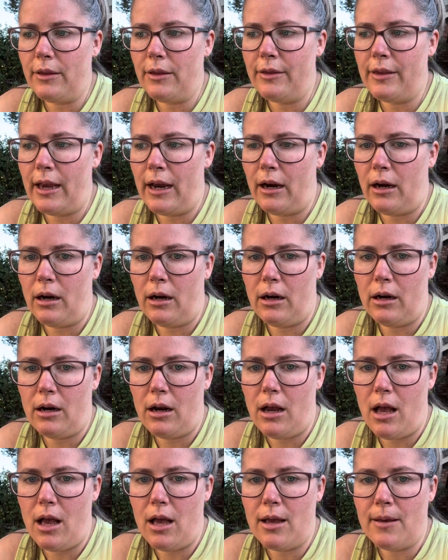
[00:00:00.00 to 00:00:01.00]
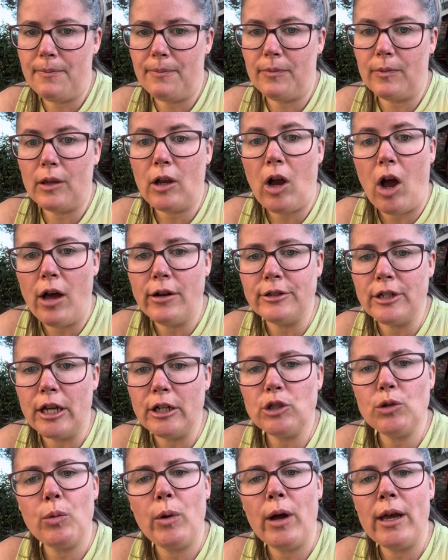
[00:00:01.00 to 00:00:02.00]
their
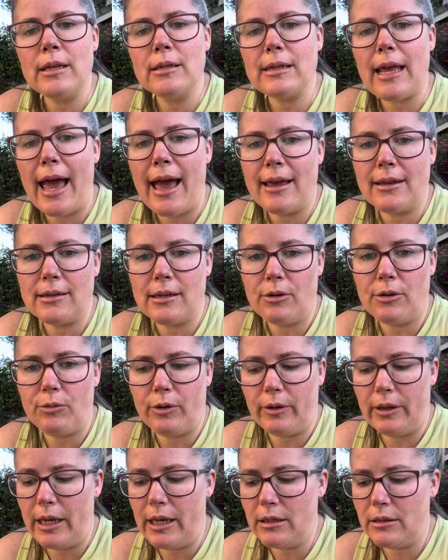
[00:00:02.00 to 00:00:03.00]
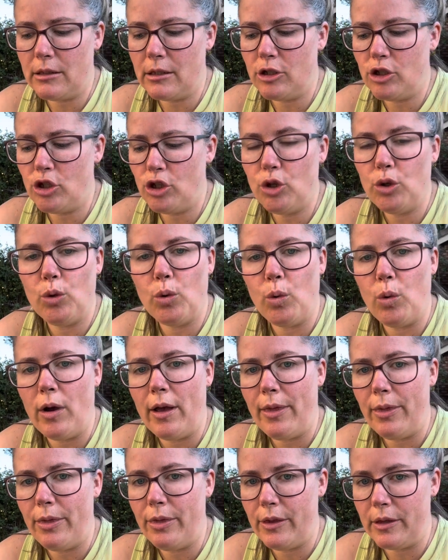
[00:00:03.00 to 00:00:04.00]
conduct was as it relates to
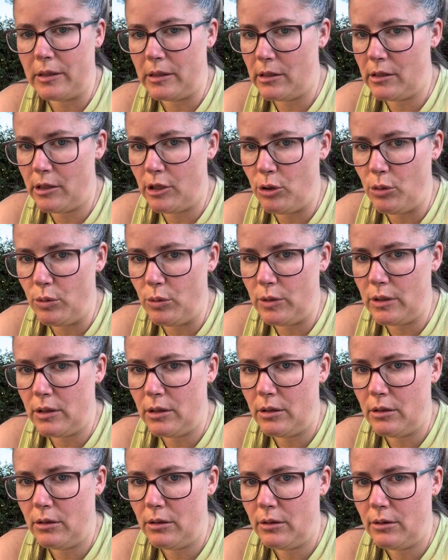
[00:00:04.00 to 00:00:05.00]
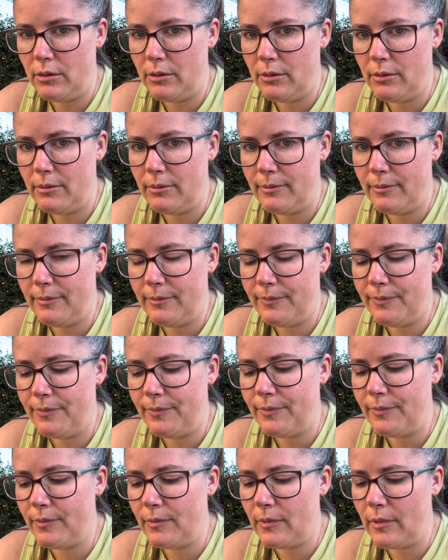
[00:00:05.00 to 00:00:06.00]
the suit.
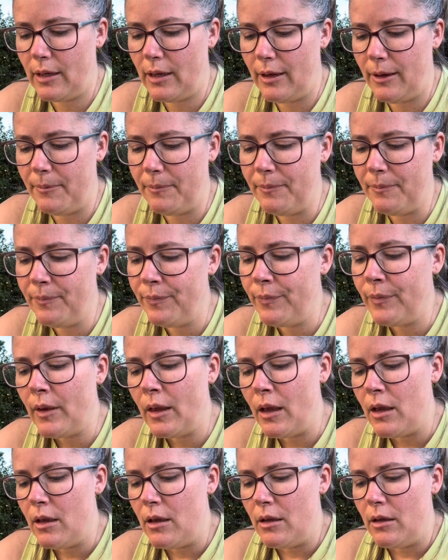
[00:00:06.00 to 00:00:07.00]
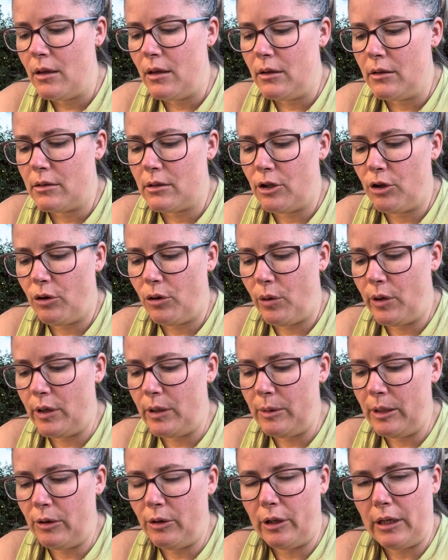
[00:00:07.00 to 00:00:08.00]
Okay. So you're going to
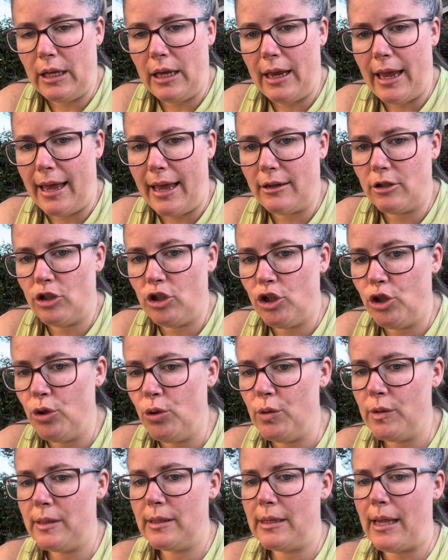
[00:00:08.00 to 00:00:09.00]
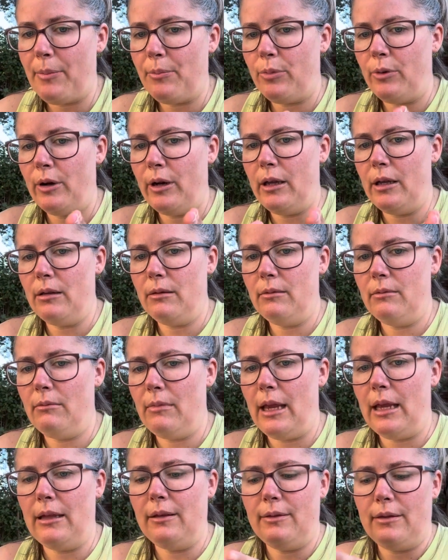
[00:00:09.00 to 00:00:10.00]
be looking at two separate
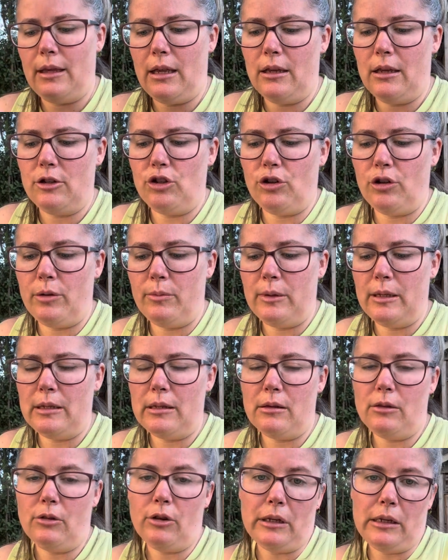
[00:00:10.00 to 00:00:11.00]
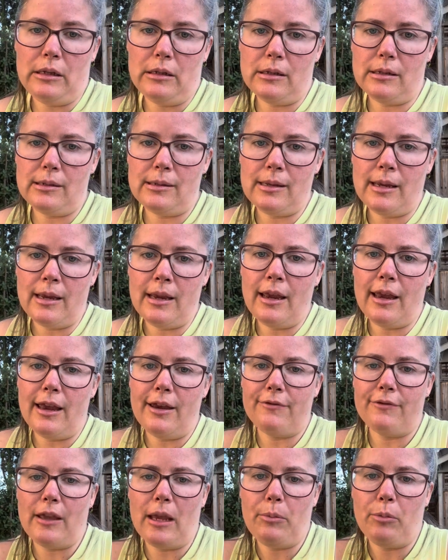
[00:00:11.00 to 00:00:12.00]
main things. You're going to be looking to see
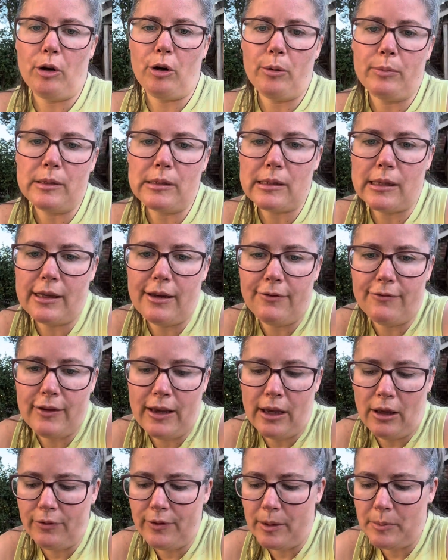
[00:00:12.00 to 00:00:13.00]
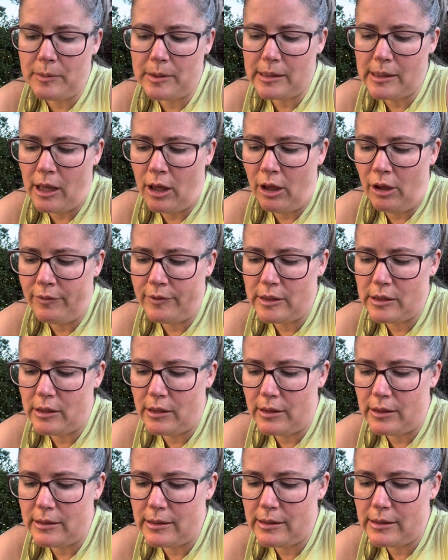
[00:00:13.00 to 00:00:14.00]
if they purposely availed themselves to
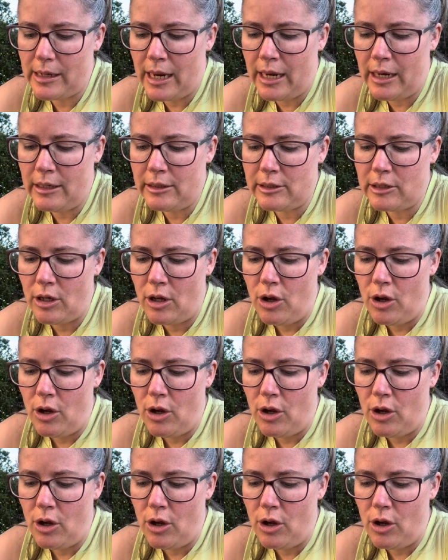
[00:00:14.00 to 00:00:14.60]
the state